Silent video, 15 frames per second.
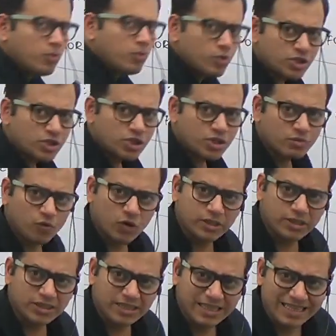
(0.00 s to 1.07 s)
ocean
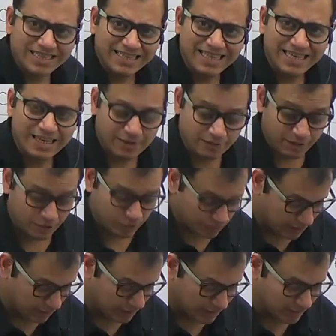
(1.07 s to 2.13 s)
water in the
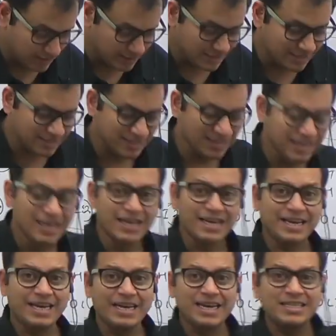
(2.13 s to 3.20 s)
equatorial regions
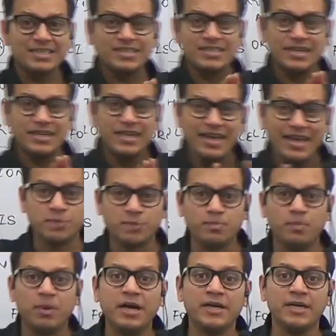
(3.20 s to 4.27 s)
gets
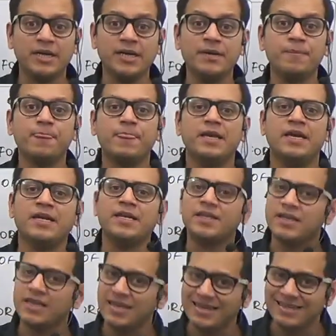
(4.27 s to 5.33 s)
expanded.
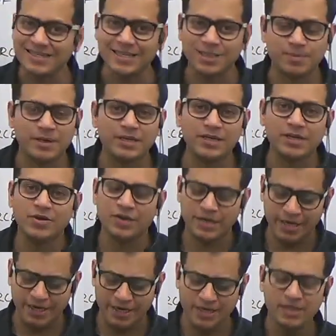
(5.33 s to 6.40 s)
Anything is expanded on
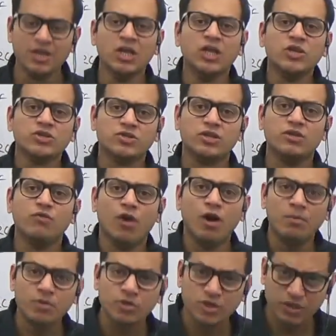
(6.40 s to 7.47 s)
heating. So the
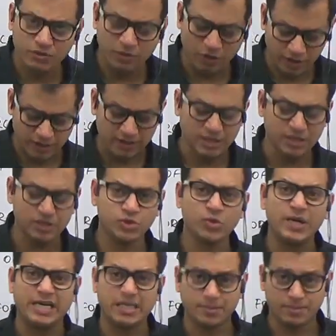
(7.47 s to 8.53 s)
warm ocean water is also
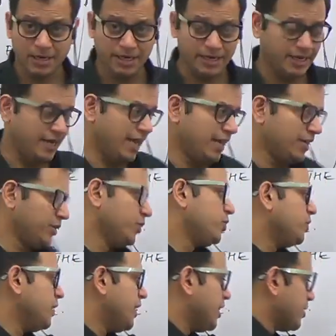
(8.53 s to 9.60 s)
expanded, and due
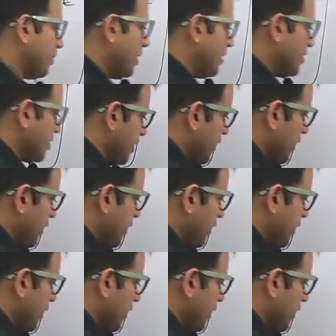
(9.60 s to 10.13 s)
to the expansion,